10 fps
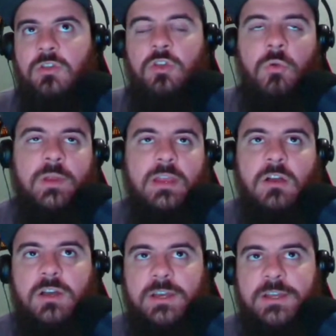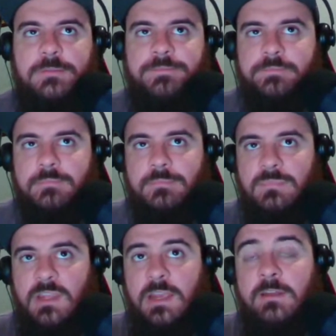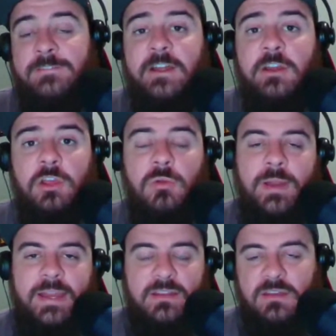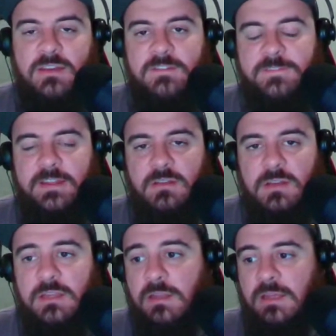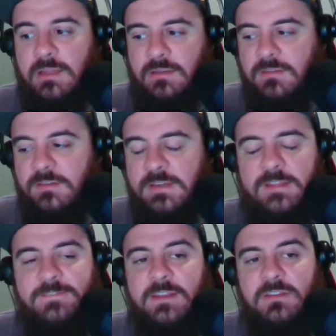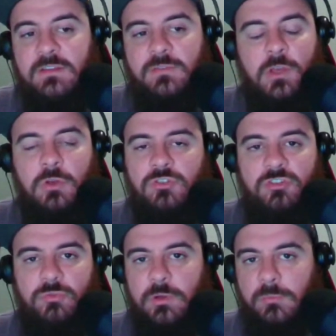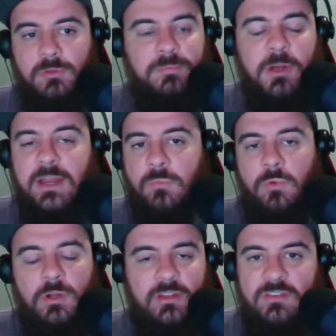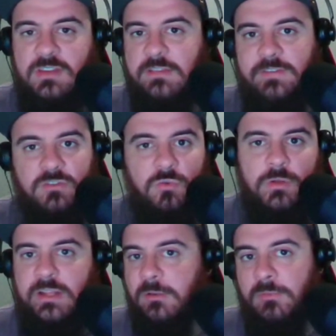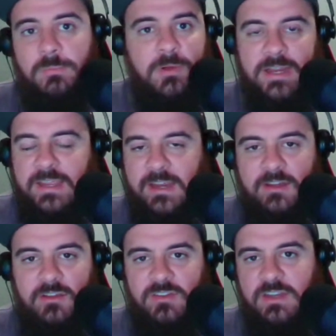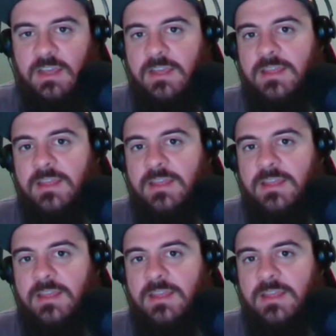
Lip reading: going on in a very good way in the defensive coaches room, with Brian Ward as the defense coordinator and with Brian Carrington